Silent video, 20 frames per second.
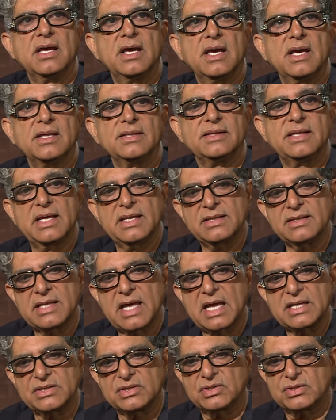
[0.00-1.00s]
and uh, then
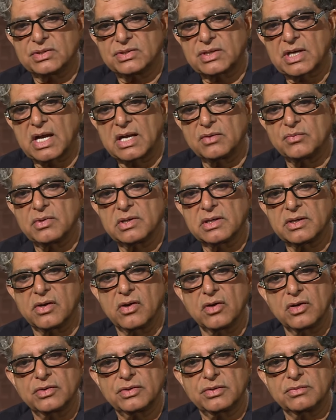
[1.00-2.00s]
that child will
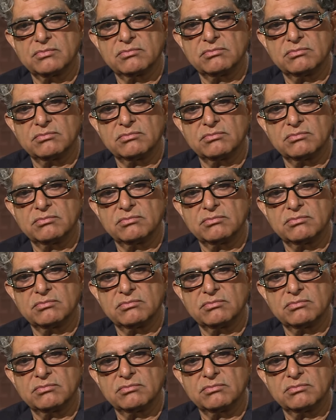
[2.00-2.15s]
go